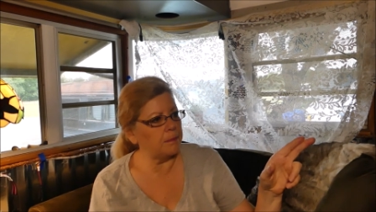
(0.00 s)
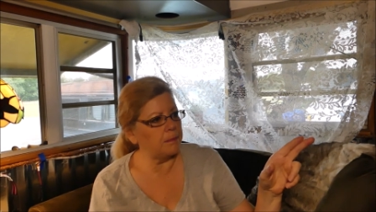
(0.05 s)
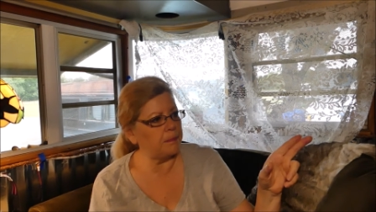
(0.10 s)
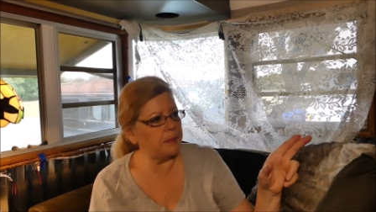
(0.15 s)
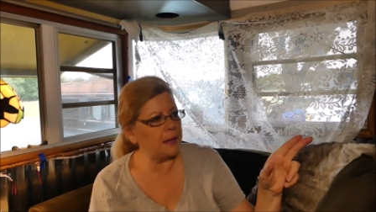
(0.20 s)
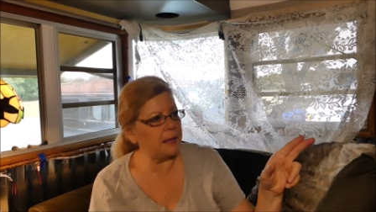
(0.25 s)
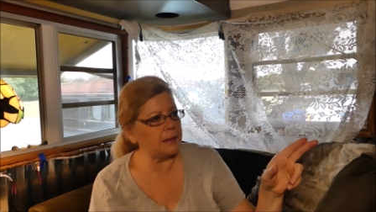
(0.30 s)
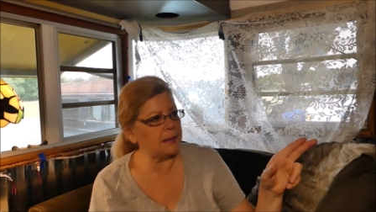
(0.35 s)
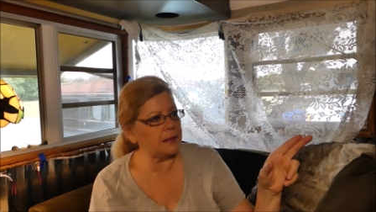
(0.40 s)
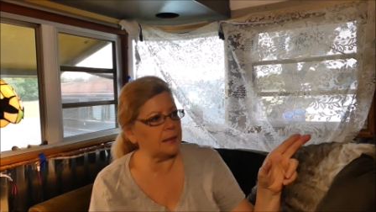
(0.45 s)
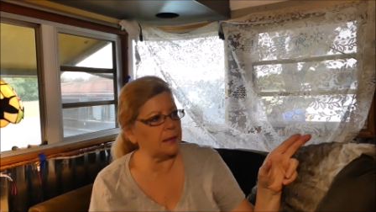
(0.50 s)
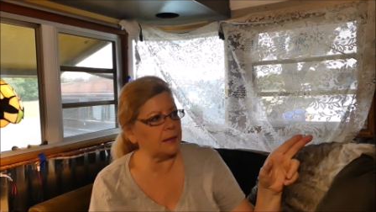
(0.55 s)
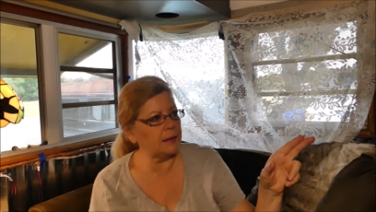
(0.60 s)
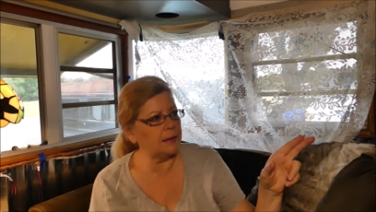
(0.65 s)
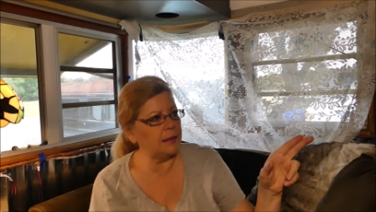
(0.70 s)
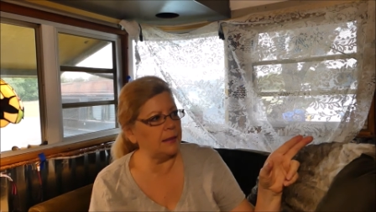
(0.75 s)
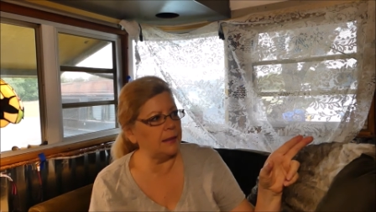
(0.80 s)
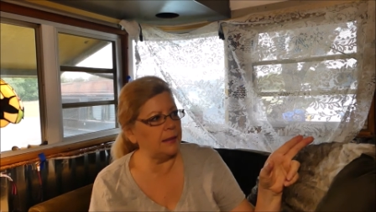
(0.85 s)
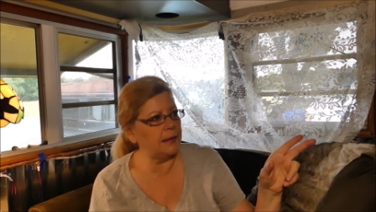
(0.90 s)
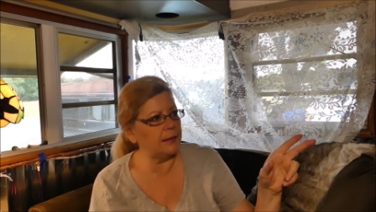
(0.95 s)

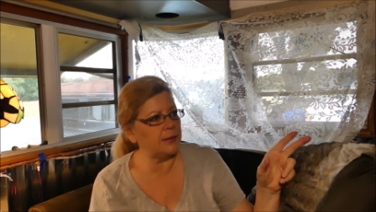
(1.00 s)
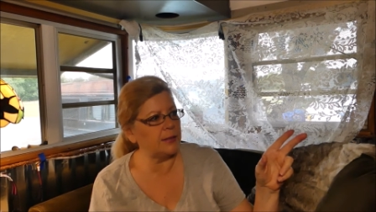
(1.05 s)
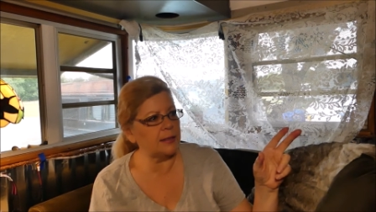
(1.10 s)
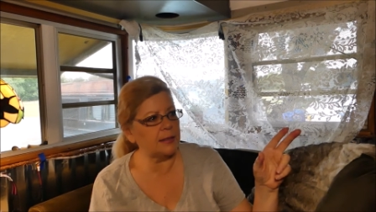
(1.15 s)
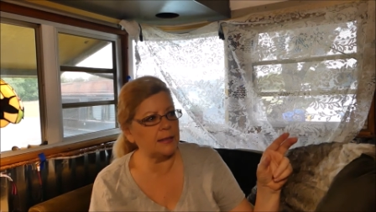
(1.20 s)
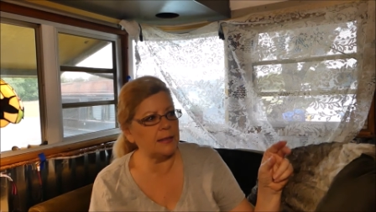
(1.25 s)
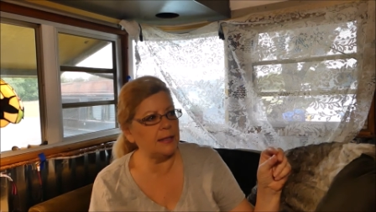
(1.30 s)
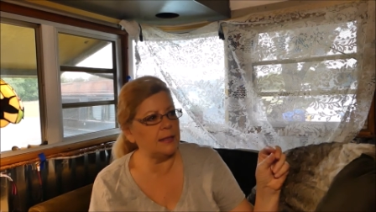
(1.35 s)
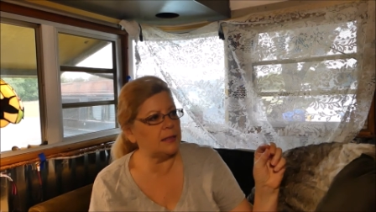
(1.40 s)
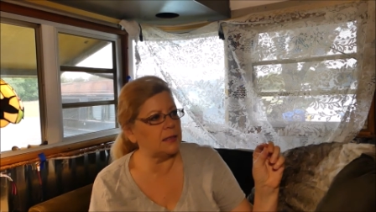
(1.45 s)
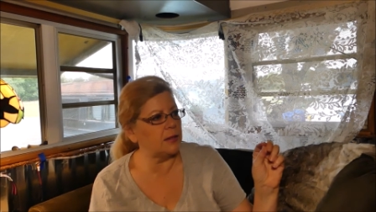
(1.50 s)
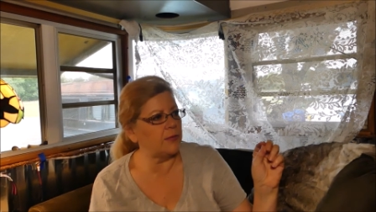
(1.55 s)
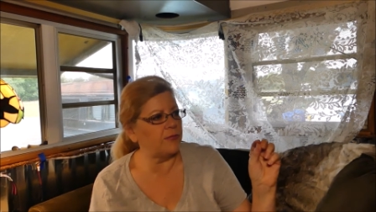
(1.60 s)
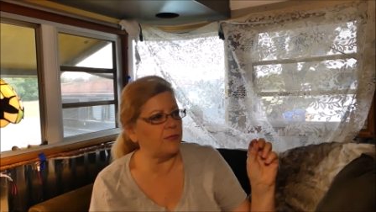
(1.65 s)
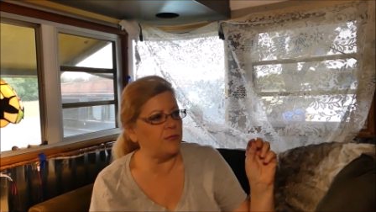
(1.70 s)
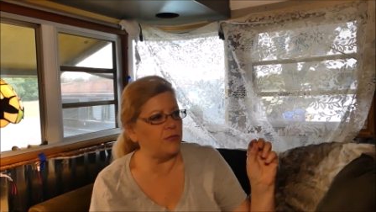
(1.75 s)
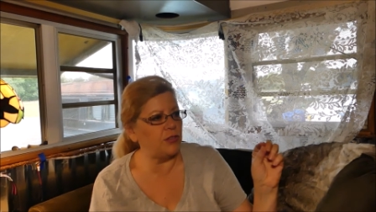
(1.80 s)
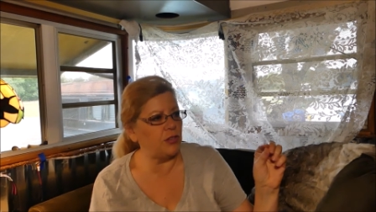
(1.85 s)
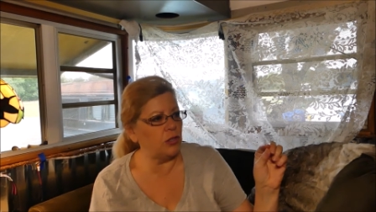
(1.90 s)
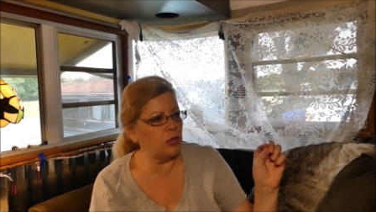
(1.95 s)
basically, it just needs a
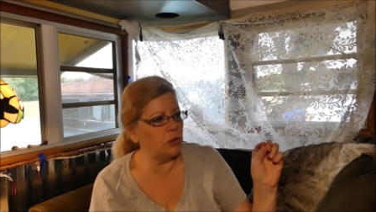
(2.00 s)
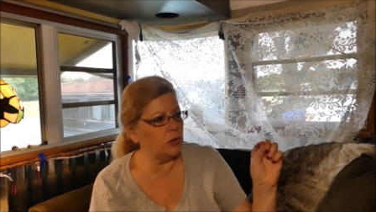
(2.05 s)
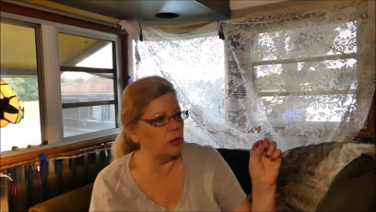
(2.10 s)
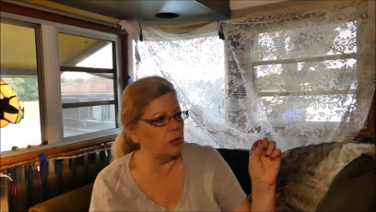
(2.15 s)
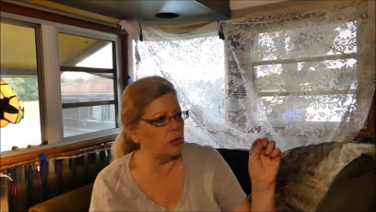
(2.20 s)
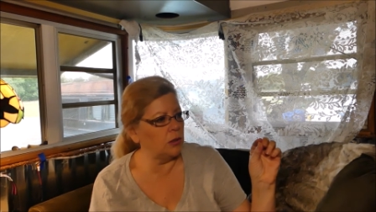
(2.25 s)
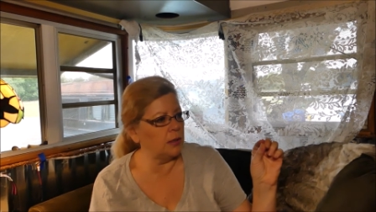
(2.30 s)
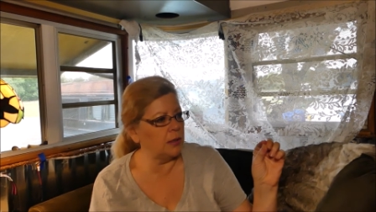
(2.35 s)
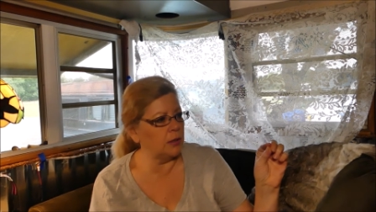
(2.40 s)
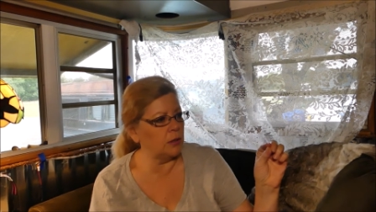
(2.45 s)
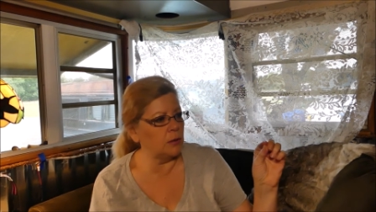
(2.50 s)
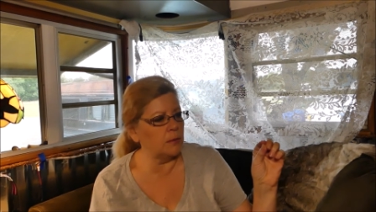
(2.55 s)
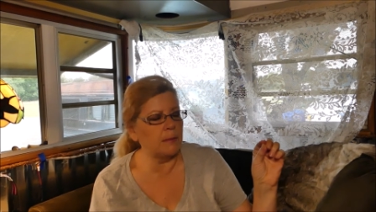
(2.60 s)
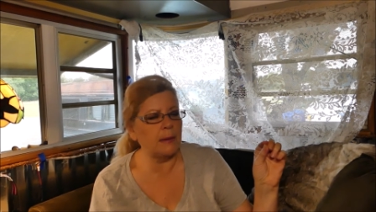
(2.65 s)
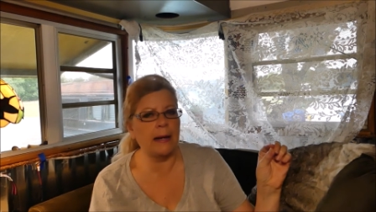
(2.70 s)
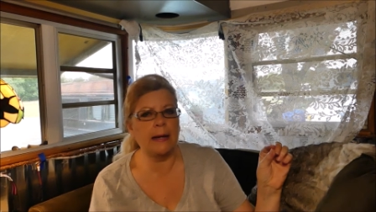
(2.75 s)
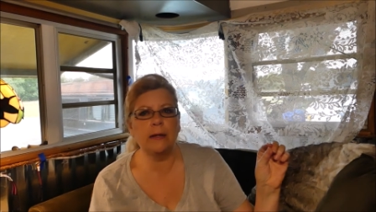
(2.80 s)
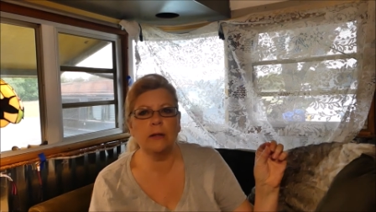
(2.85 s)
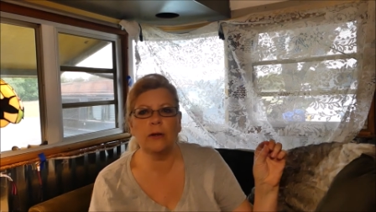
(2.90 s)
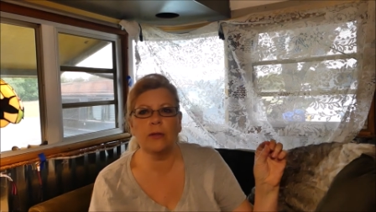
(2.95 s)
few little
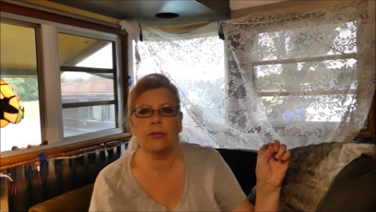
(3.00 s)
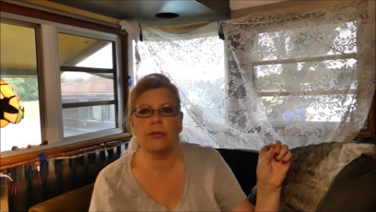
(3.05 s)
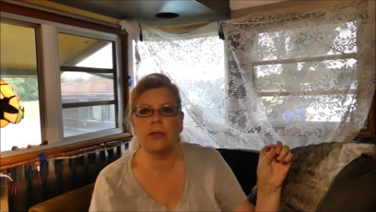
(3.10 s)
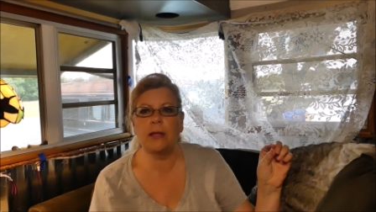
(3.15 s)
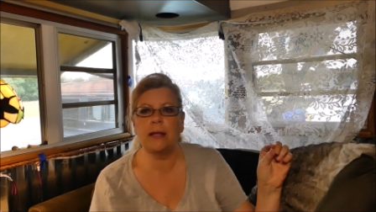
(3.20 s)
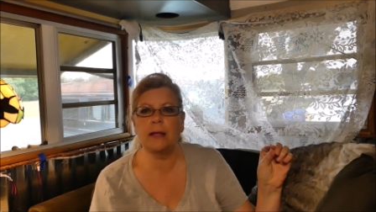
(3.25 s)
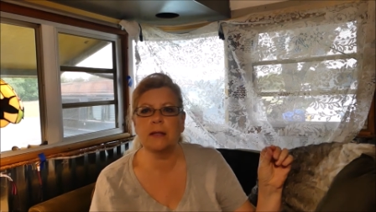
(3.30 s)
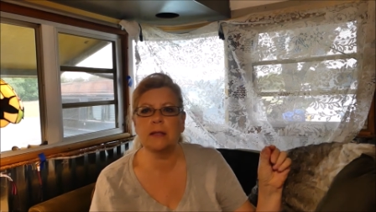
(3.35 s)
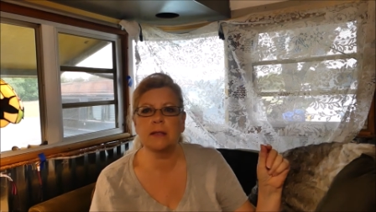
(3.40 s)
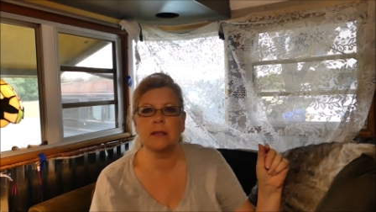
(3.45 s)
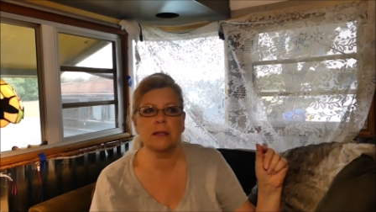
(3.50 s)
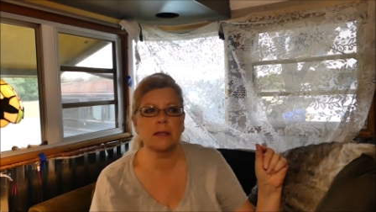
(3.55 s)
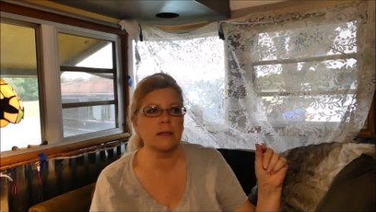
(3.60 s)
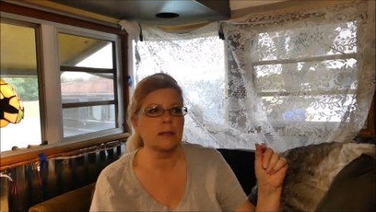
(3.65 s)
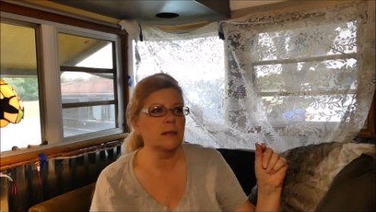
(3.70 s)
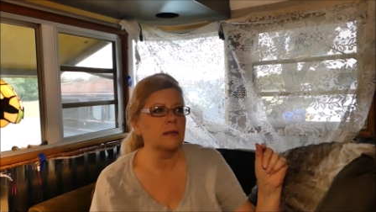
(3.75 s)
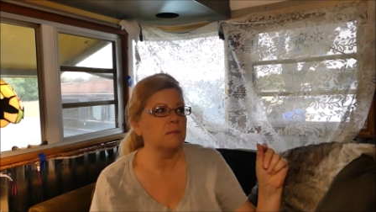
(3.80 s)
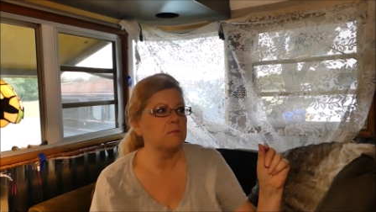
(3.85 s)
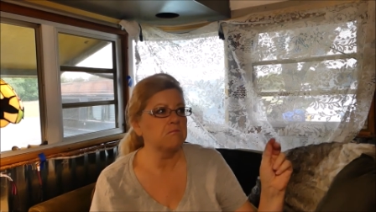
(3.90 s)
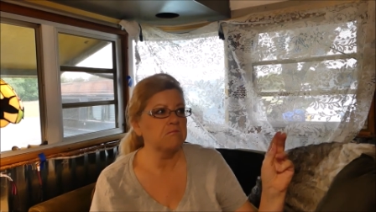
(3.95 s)
minor
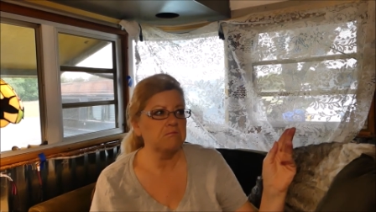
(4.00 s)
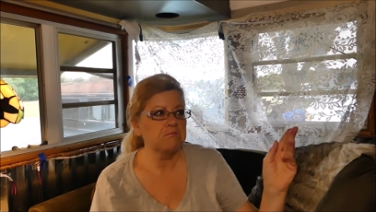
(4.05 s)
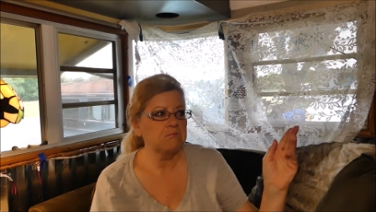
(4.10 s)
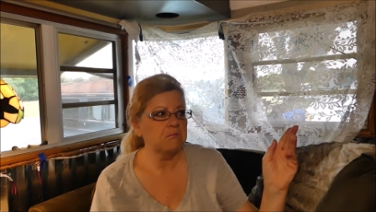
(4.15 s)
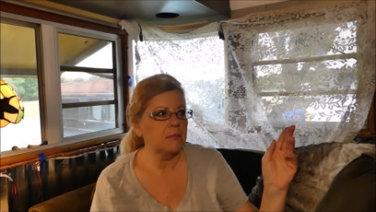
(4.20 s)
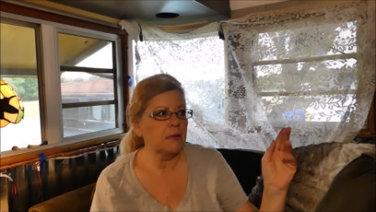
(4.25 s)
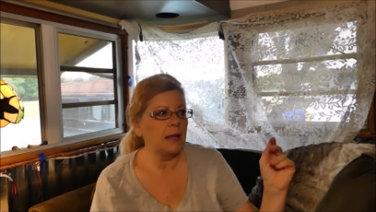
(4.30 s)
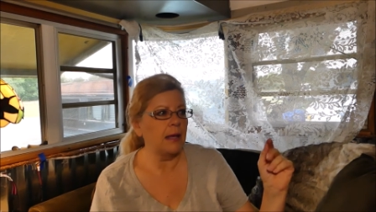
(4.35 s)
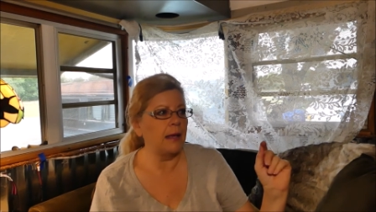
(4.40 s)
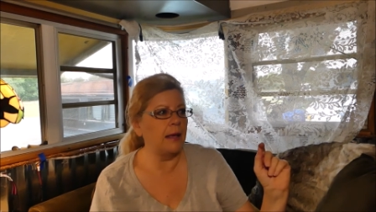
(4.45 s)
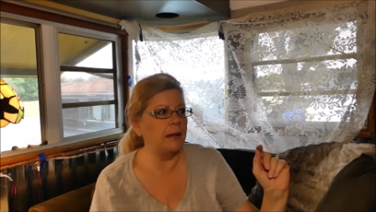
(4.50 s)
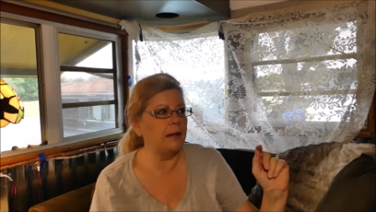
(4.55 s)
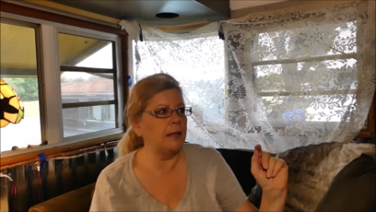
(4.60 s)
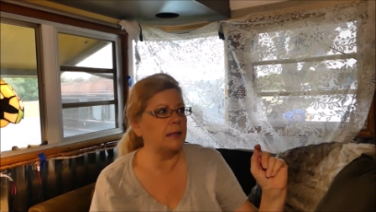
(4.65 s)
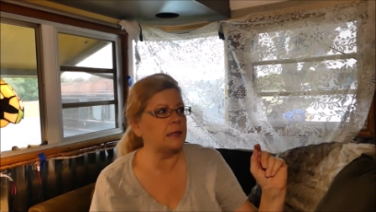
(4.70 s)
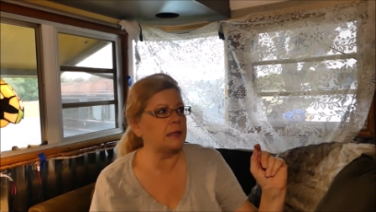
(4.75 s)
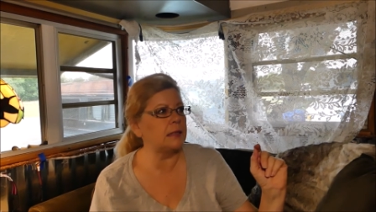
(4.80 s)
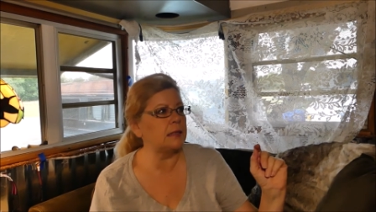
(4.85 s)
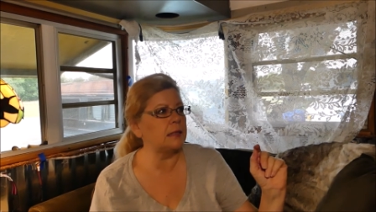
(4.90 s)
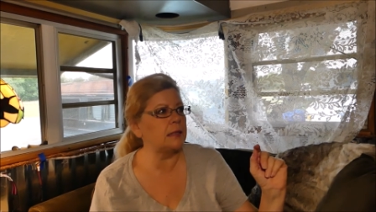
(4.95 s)
things, and
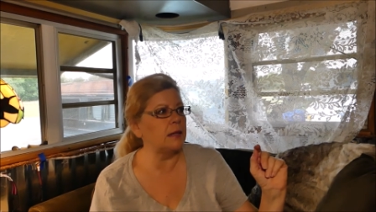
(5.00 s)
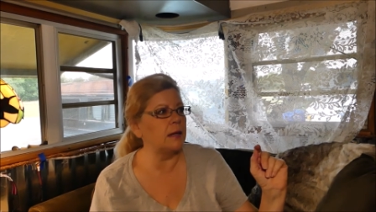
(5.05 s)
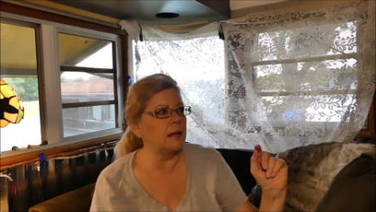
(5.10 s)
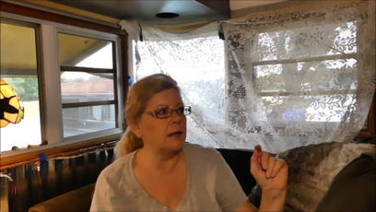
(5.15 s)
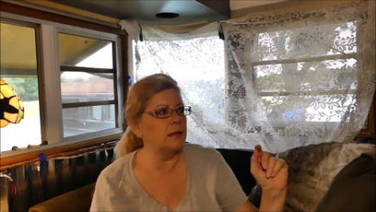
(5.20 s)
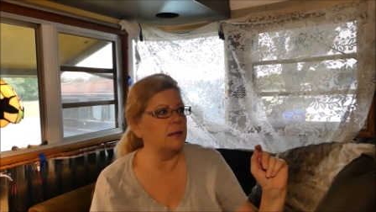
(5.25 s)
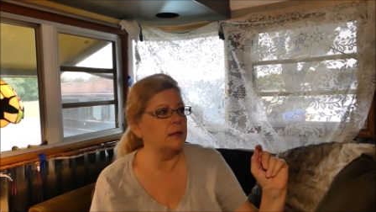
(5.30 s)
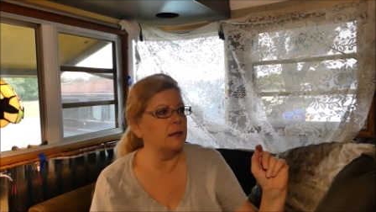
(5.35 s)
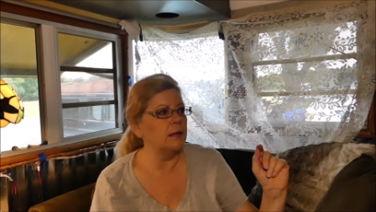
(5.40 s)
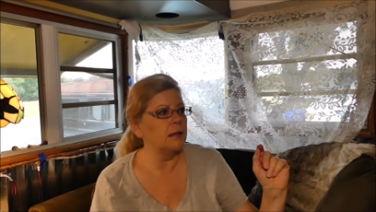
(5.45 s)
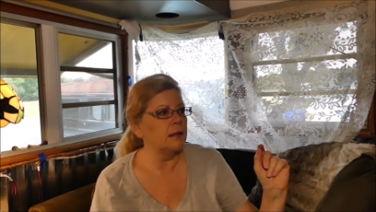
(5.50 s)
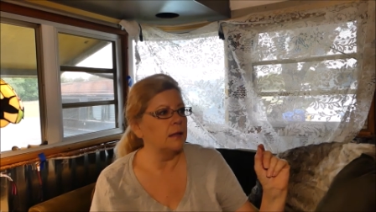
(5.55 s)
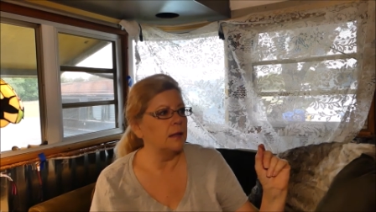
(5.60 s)
it's done.